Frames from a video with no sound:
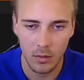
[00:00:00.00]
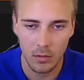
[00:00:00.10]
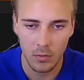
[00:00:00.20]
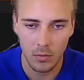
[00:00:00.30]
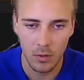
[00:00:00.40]

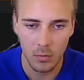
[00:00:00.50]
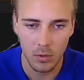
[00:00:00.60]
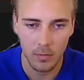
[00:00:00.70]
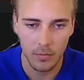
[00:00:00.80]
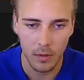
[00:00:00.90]

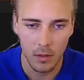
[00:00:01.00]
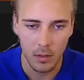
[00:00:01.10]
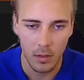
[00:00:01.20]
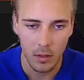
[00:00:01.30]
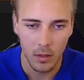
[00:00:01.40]
Normal.
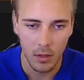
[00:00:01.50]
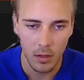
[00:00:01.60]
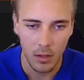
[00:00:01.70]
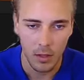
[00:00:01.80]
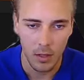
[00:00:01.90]

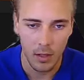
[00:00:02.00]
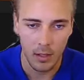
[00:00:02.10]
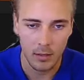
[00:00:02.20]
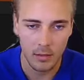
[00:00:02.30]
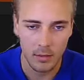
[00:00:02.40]

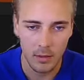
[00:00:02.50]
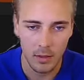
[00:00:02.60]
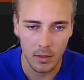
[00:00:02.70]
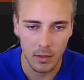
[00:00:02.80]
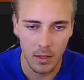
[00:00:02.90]
And
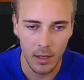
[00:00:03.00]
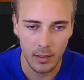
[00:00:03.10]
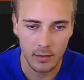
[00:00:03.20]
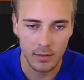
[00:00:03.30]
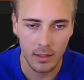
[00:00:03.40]
I
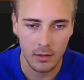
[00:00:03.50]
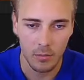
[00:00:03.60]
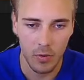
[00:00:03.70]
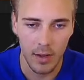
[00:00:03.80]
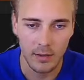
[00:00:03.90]
can set the
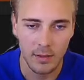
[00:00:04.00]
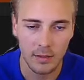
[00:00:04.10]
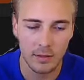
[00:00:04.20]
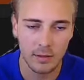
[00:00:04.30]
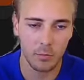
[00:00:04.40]
price.
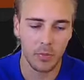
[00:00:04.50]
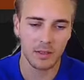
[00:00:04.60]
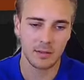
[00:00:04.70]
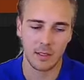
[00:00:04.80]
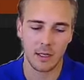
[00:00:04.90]
This is
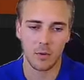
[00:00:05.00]
basically